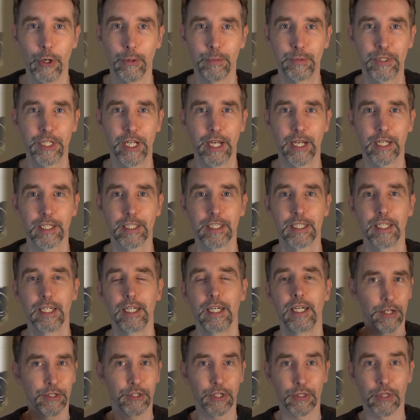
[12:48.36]
object.
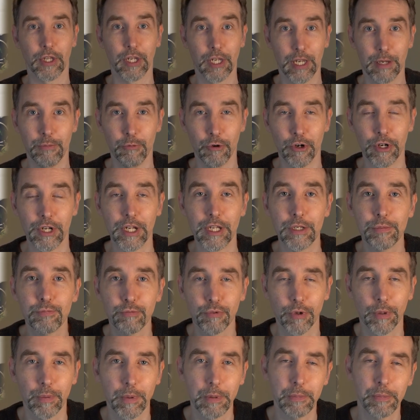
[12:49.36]
So the limerent is
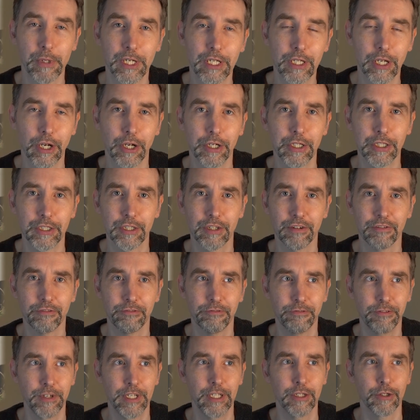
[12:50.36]
probably going to
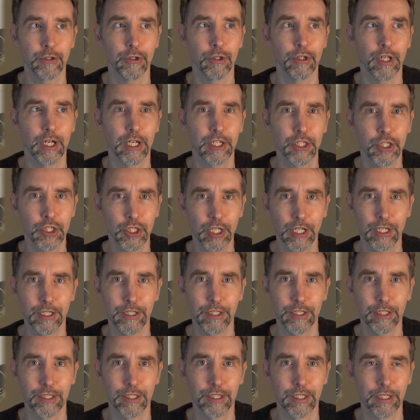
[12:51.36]
feel a
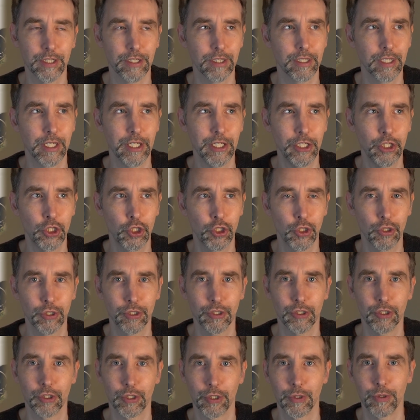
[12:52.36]
sense that they
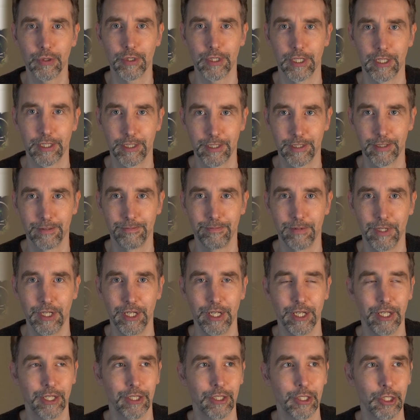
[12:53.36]
shouldn't do this,
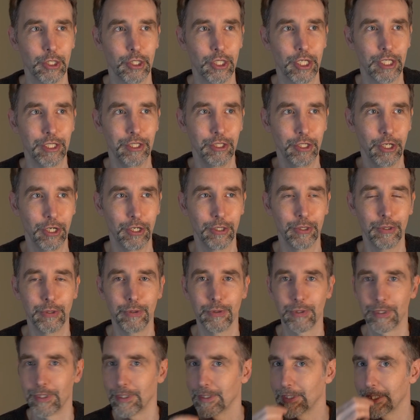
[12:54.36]
that they know
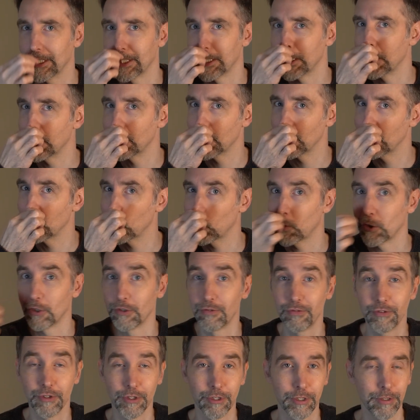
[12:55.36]
that this isn't
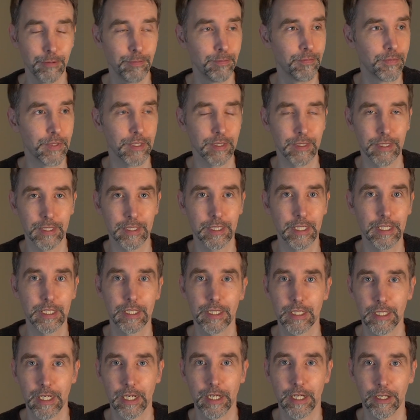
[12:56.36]
good for them, that this
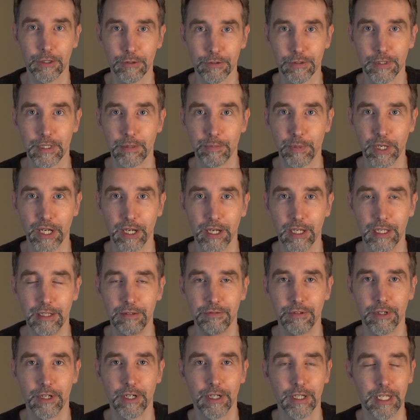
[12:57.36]
isn't a healthy
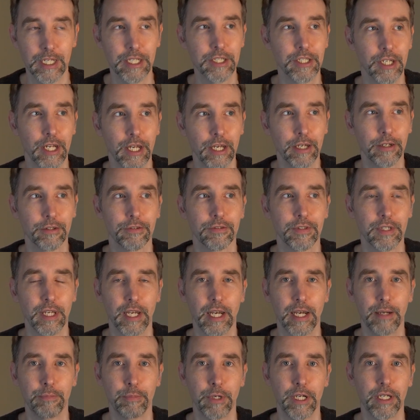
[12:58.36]
behavior, it isn't a healthy
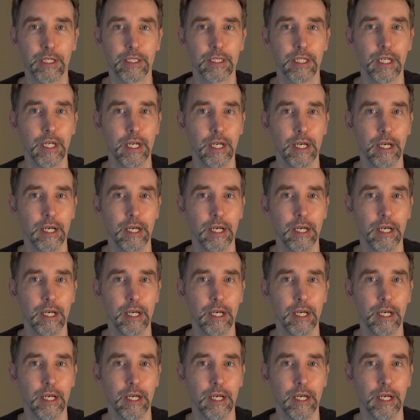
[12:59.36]
habit,